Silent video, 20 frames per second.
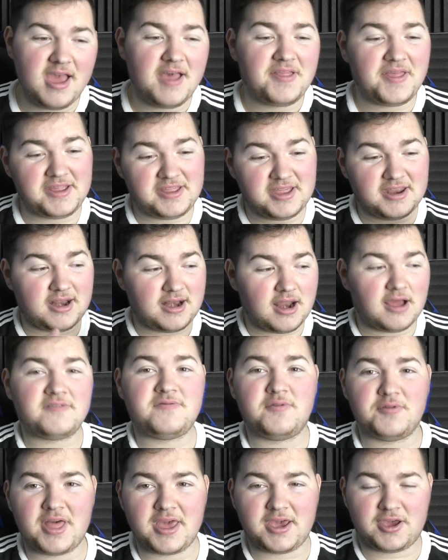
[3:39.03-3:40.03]
They did enough
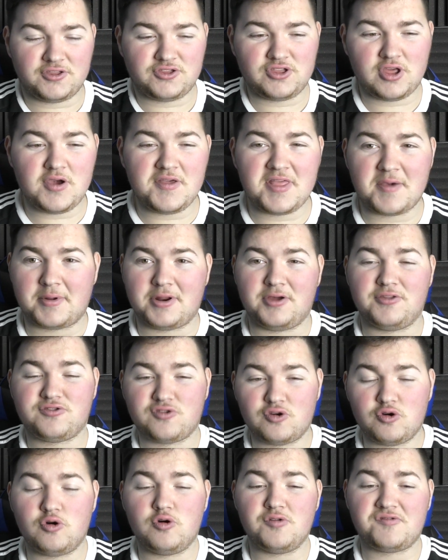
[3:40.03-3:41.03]
what they could do. They went on
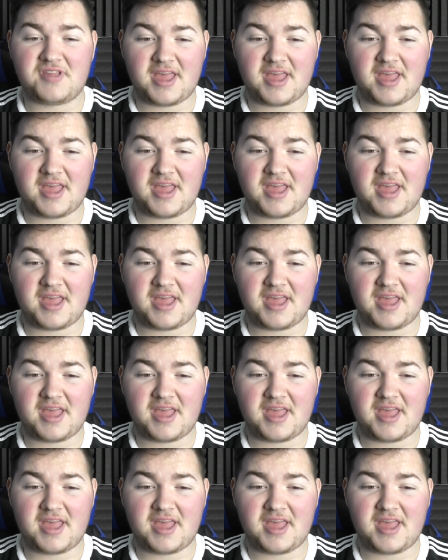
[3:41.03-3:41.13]
tours,